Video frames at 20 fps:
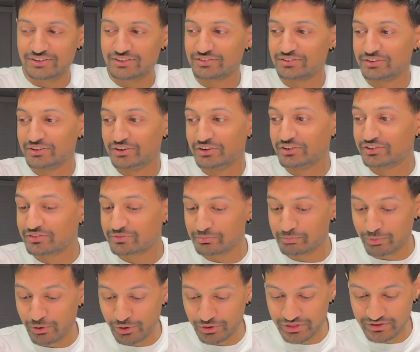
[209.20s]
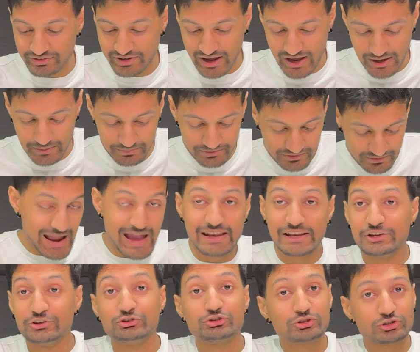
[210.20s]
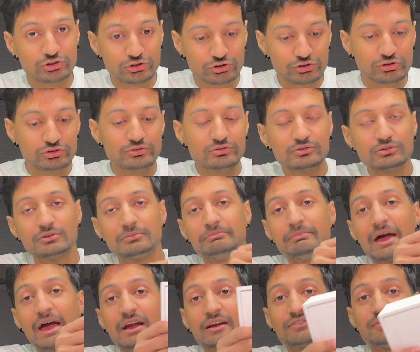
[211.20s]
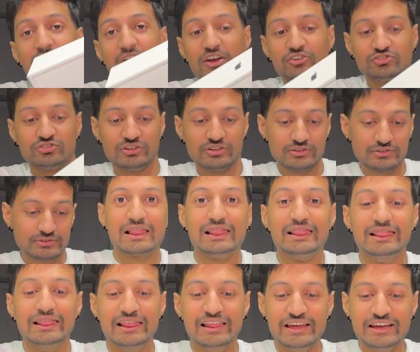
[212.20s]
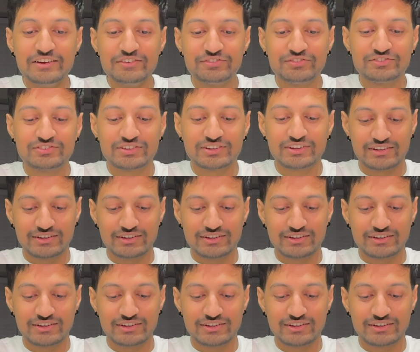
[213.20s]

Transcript: So there's both the tabs, and in true Mac fashion, lift.